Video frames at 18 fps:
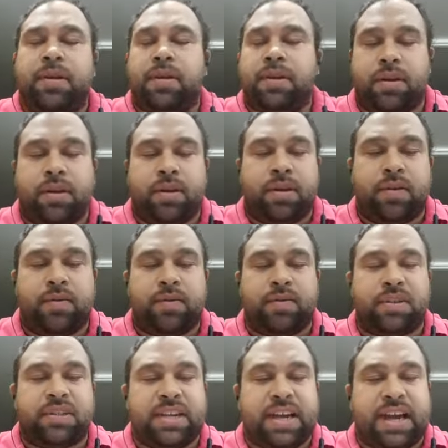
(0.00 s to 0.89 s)
We've
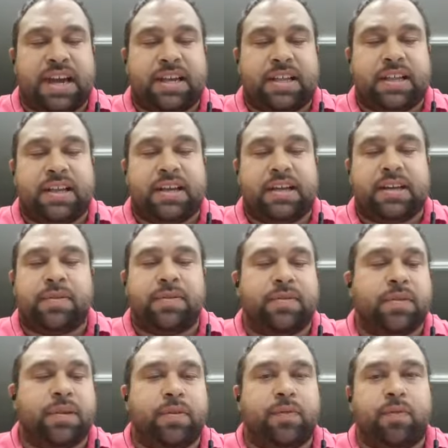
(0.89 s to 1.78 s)
got tackling, we've
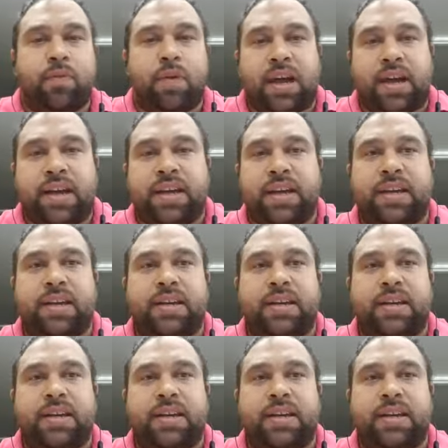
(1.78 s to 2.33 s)
got rucking,